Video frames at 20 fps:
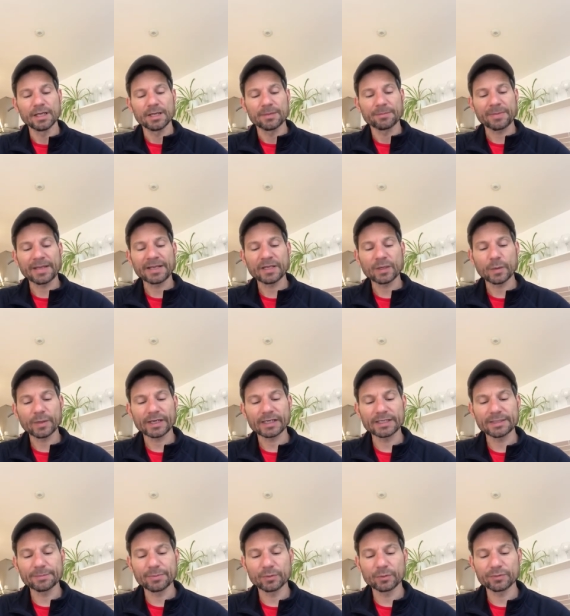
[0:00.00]
Ben
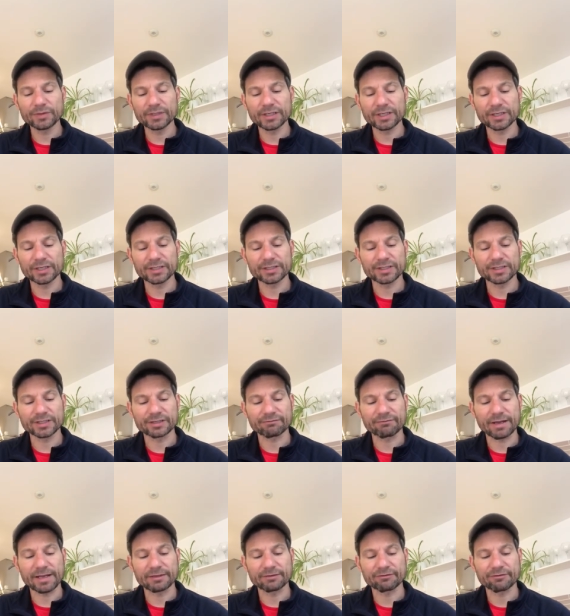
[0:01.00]
quickly pulled the curtains
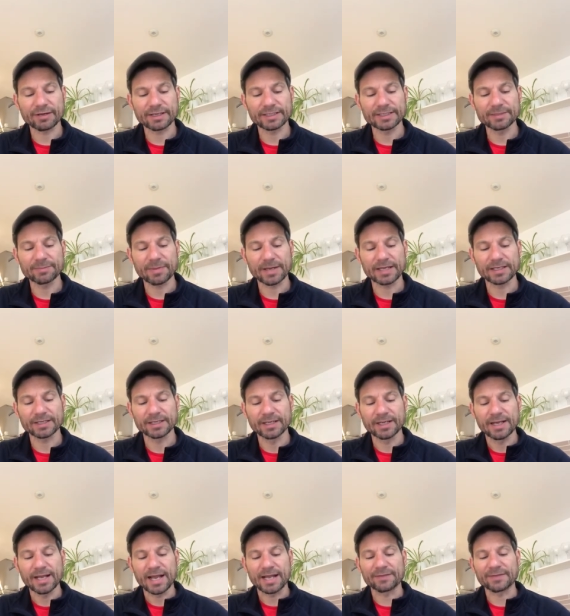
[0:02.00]
around Granny's bed
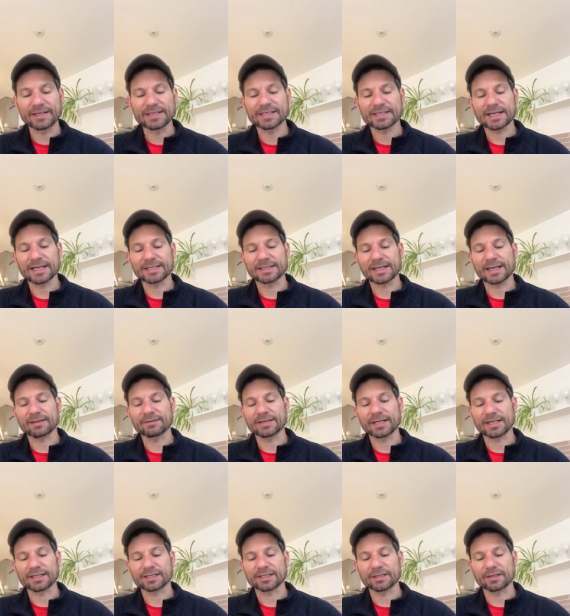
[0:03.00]
and they sat down
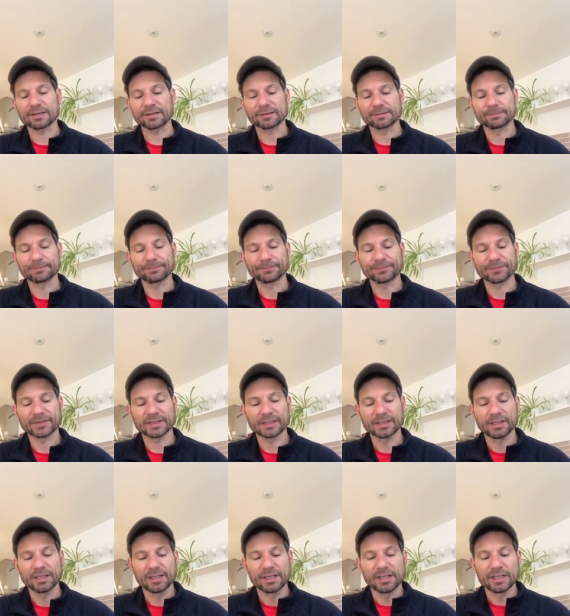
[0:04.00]
next to her.
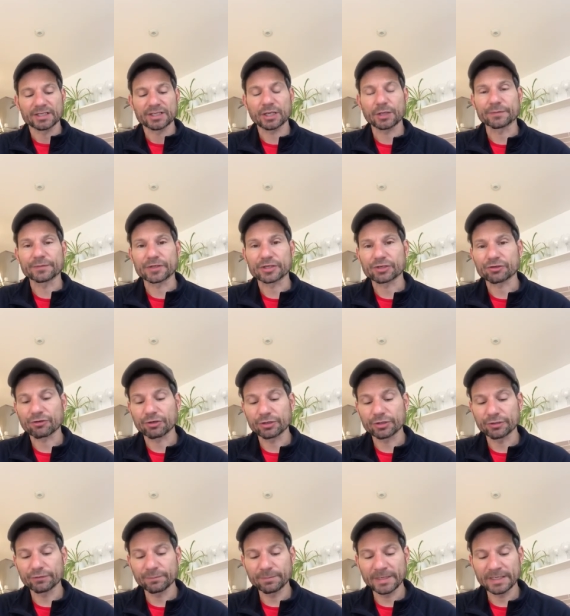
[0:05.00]
"So at the
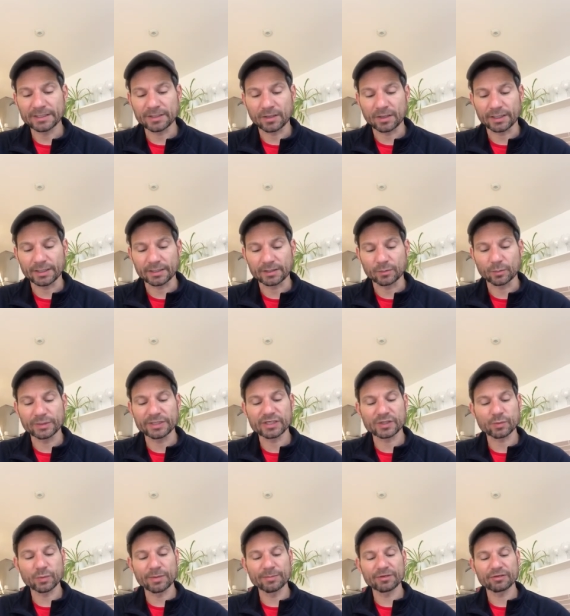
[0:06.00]
stroke of midnight, we
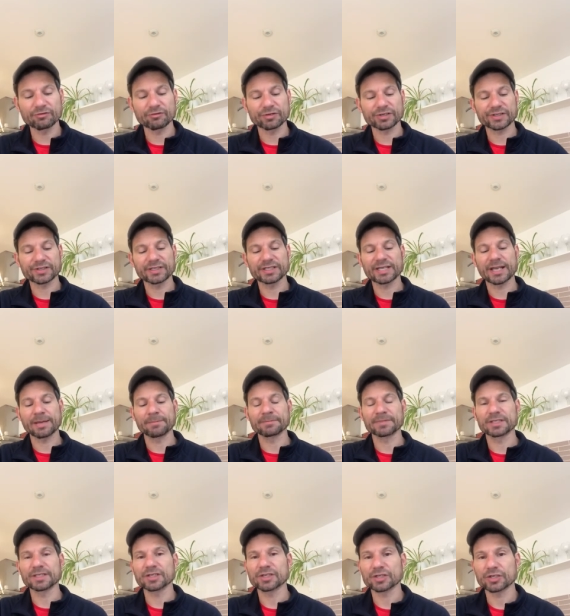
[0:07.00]
swim across the
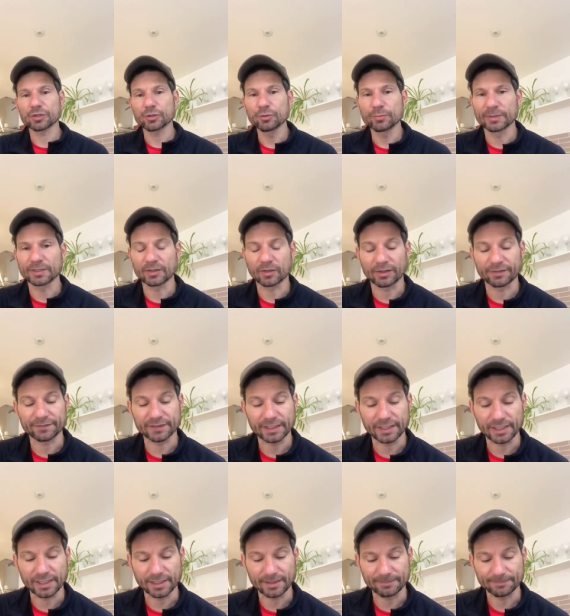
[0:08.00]
Thames in scuba diving
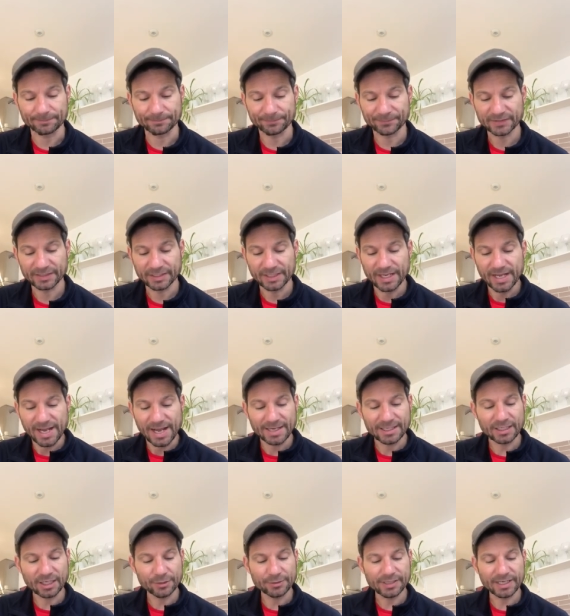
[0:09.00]
gear
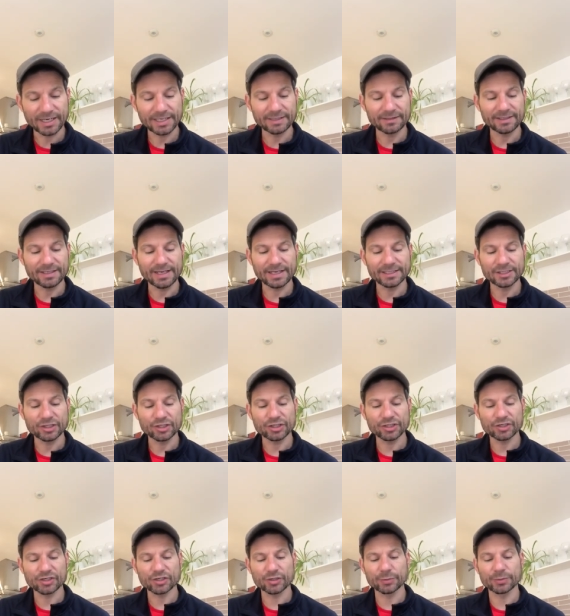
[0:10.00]
and locate the
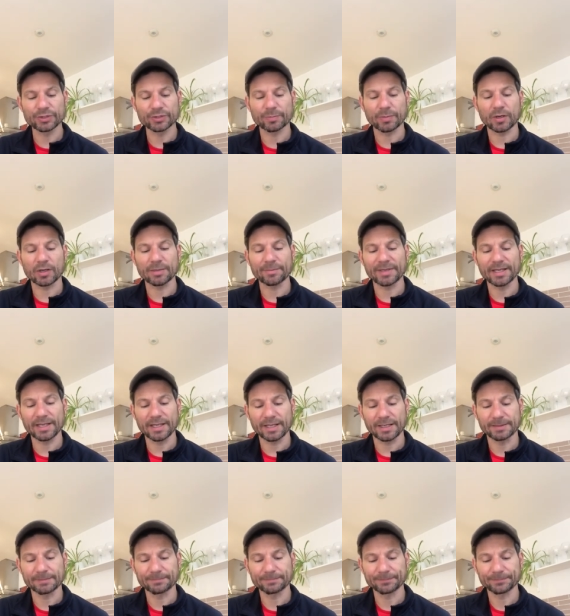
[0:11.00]
ancient sewage pipe here,"
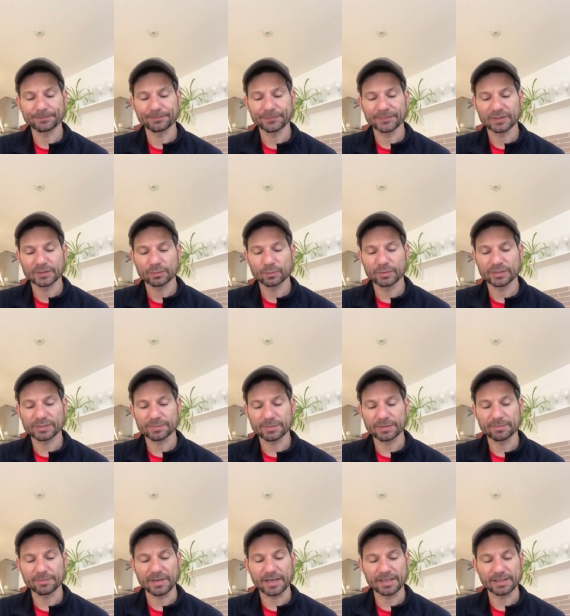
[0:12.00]

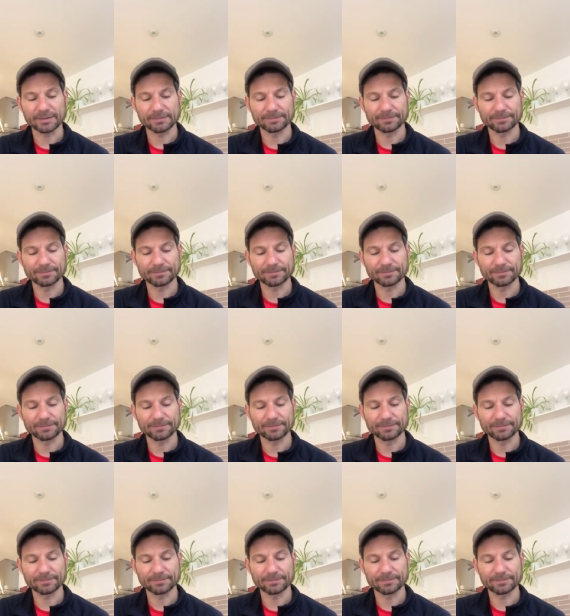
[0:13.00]
whispered Ben,